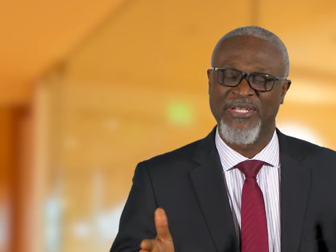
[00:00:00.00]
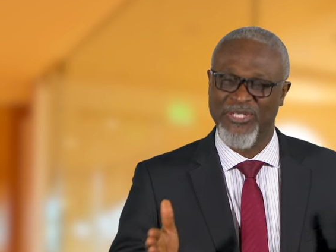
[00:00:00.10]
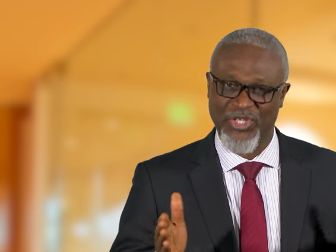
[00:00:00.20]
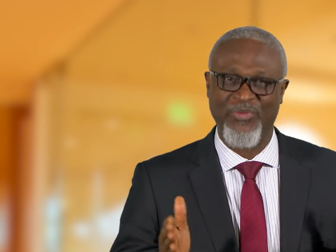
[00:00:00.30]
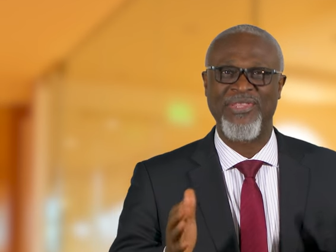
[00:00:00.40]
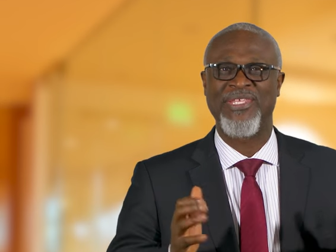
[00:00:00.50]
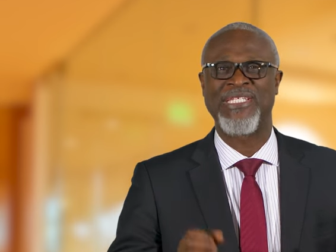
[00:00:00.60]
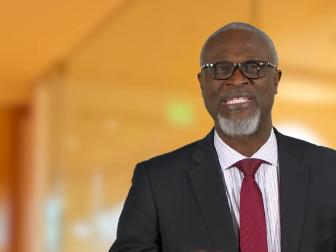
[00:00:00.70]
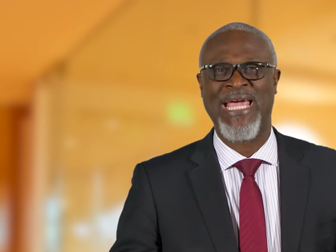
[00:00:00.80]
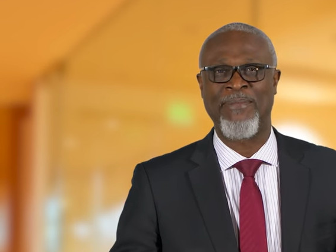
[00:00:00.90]
During
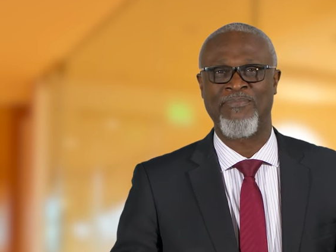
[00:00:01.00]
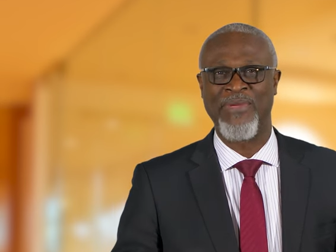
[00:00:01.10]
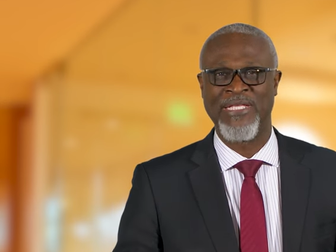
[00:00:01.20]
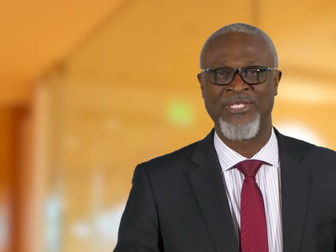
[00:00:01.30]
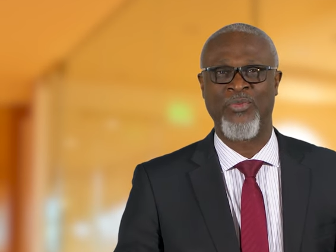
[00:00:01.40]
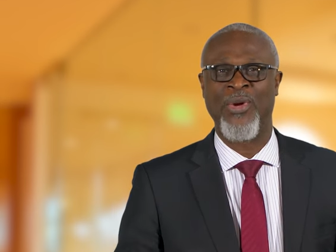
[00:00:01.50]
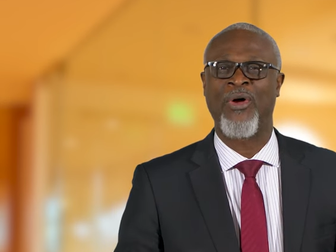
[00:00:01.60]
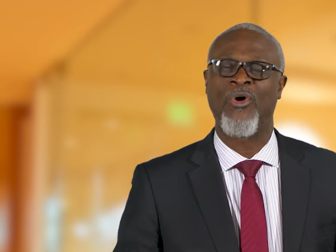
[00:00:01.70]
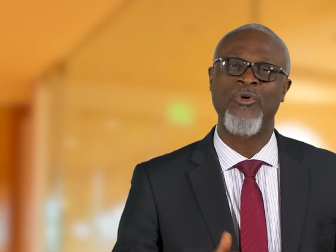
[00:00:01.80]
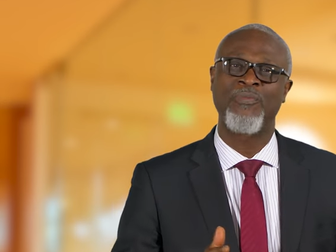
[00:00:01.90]
this camp meeting, we're
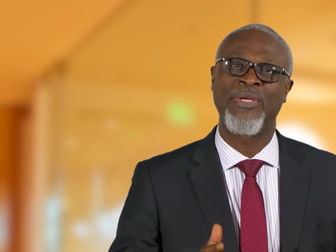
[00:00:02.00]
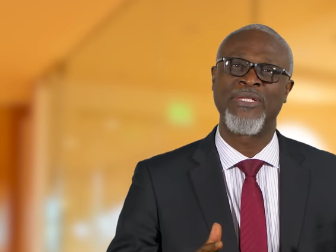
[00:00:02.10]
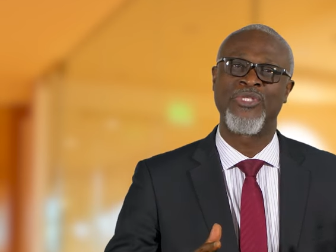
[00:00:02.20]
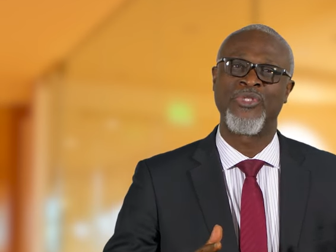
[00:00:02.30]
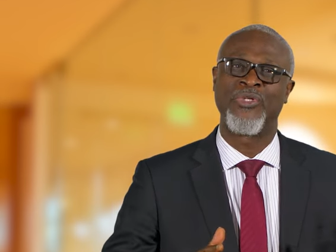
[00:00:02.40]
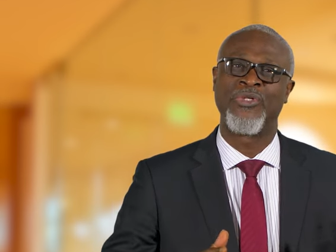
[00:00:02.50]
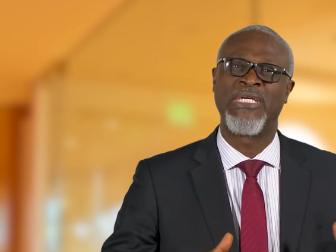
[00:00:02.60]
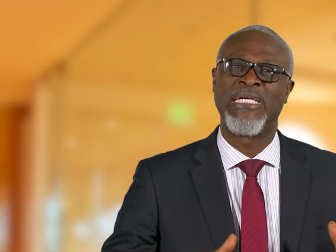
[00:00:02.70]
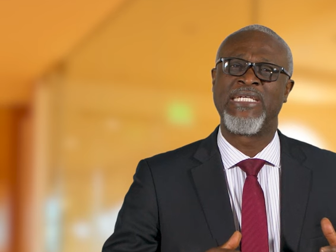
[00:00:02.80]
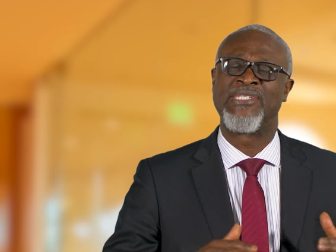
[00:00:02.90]
hoping to
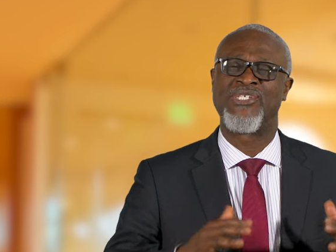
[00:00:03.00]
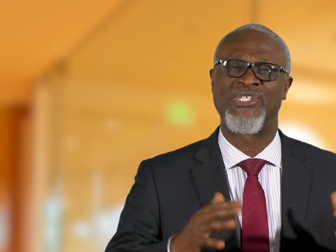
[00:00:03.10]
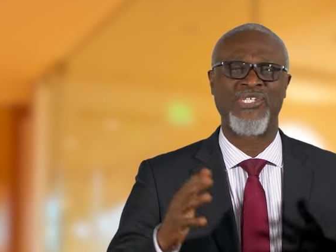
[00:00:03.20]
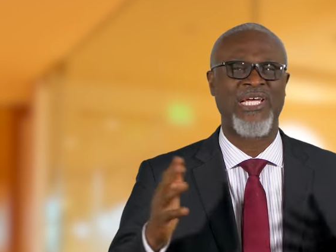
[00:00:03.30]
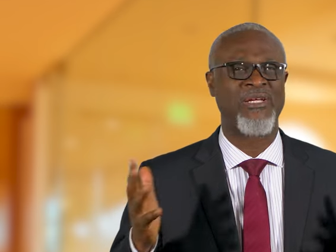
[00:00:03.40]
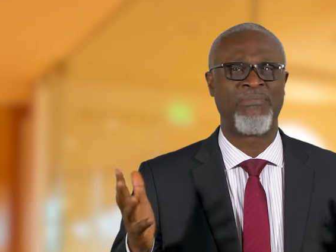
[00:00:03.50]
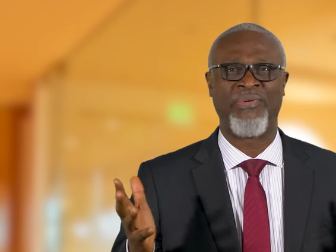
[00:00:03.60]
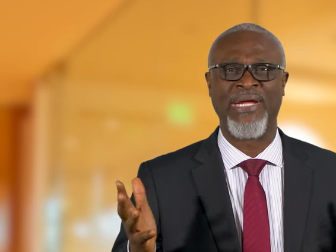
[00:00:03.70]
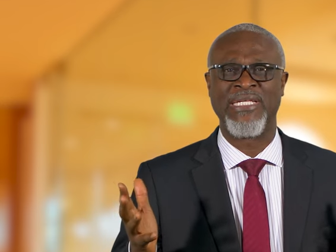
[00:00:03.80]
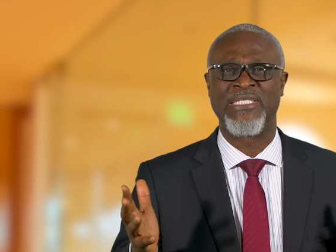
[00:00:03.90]

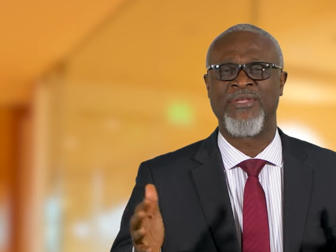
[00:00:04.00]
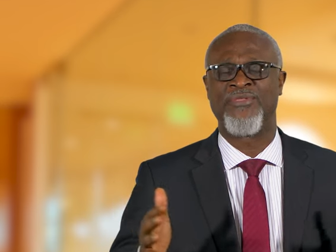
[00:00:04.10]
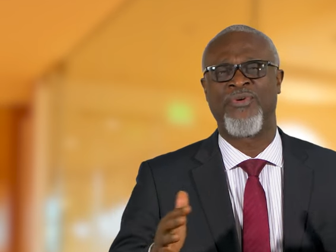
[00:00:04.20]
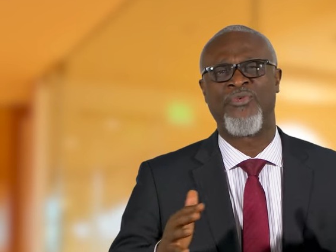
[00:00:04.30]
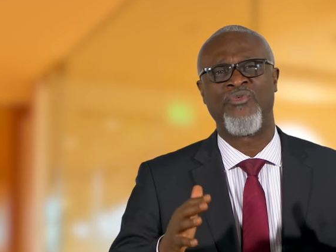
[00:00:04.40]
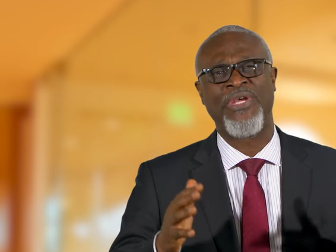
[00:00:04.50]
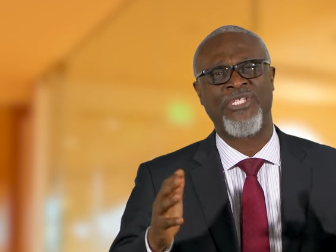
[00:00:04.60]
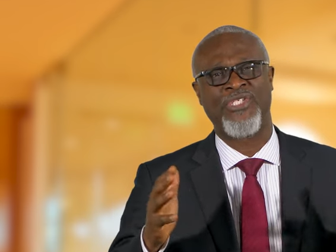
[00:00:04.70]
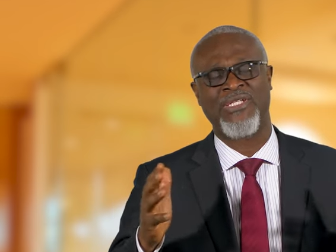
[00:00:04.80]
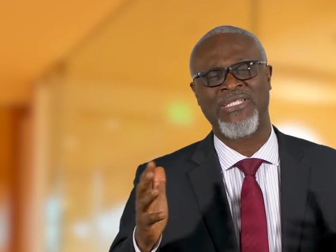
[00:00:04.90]
celebrate the
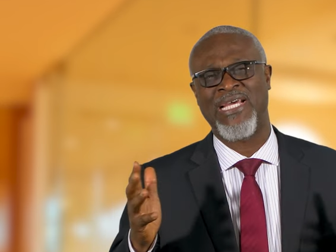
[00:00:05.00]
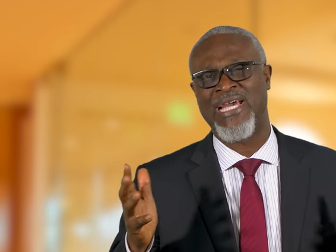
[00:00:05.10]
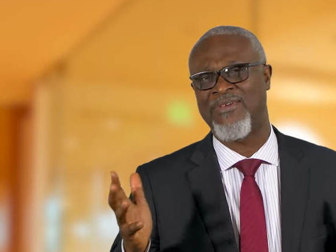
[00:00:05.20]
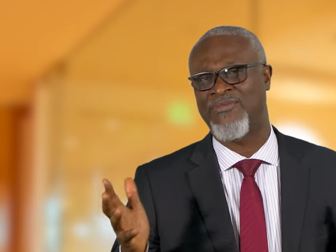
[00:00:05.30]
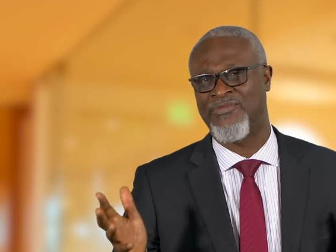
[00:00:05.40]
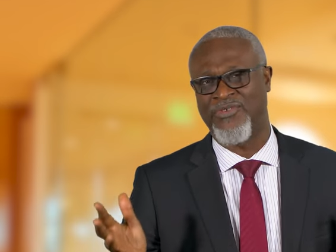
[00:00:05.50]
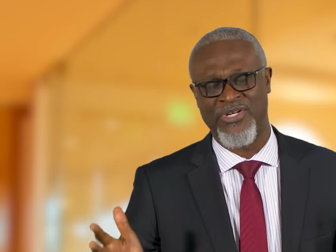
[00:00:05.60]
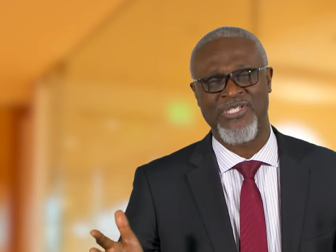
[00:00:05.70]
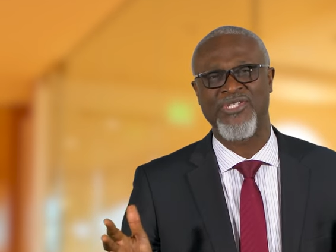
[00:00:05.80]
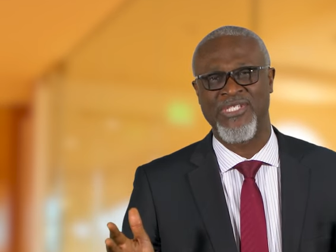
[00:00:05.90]
rich
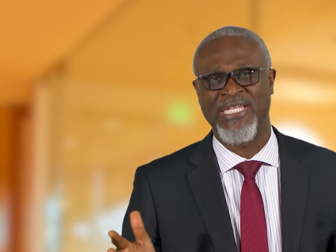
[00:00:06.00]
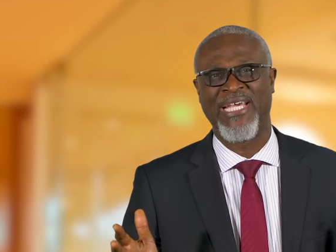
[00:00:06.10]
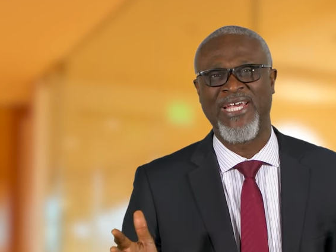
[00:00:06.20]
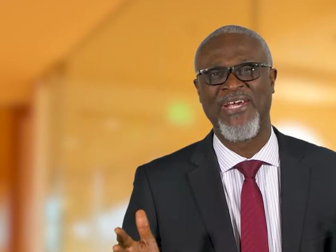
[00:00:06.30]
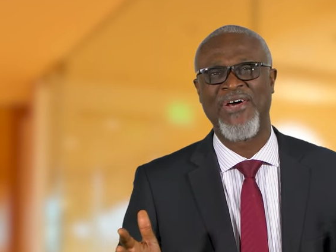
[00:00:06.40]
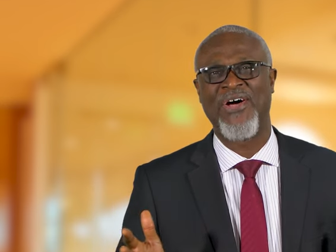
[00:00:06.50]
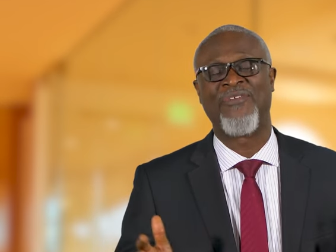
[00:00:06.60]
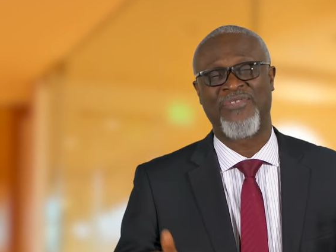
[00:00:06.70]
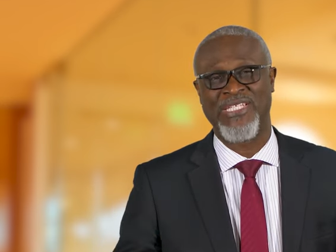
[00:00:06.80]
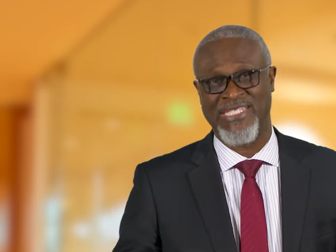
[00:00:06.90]
diversity
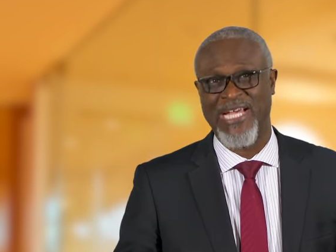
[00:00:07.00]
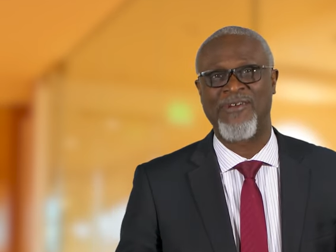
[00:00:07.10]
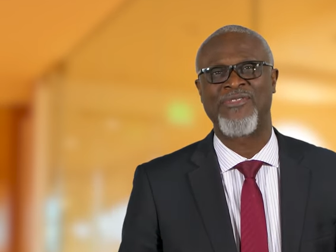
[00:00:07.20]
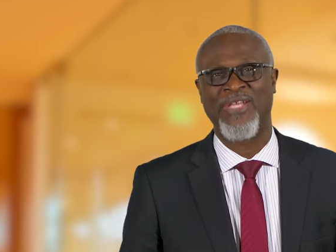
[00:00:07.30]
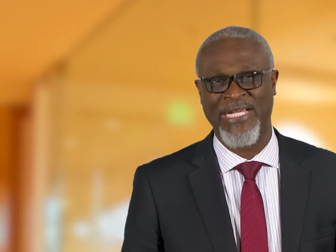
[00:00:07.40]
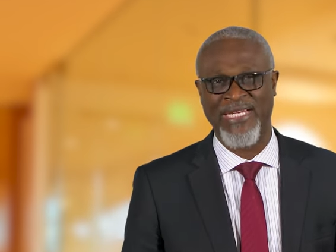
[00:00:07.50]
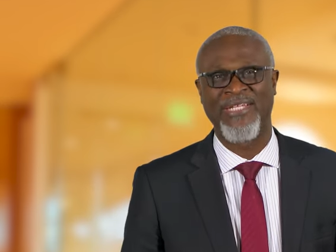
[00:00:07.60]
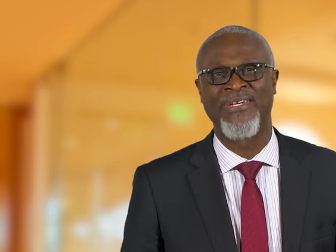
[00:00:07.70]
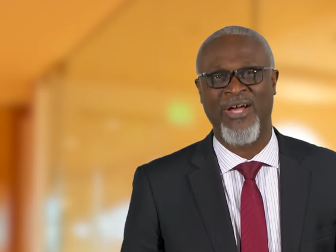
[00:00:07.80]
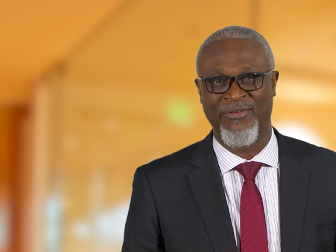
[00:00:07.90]
of the South
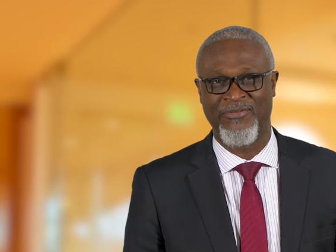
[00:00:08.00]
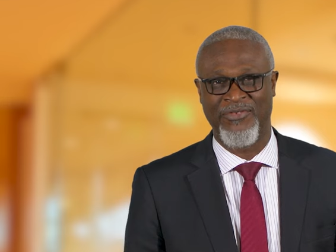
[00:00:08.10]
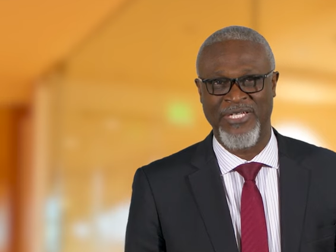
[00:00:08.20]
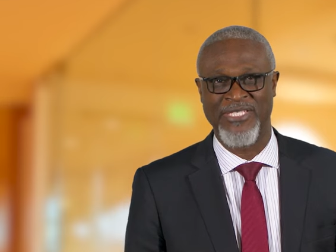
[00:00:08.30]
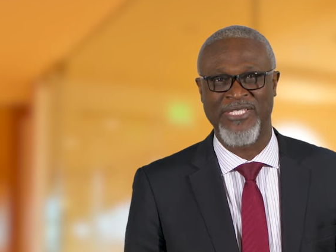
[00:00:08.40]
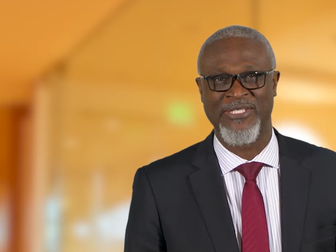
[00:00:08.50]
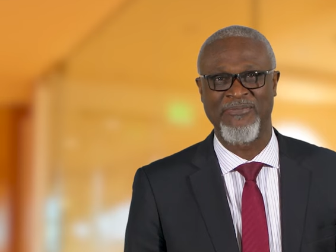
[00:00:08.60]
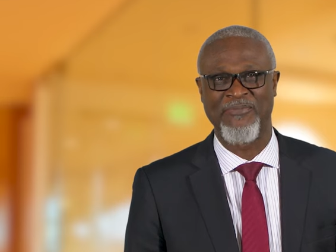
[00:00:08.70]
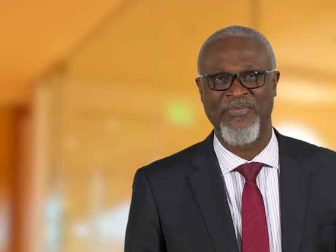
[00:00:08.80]
England Conference.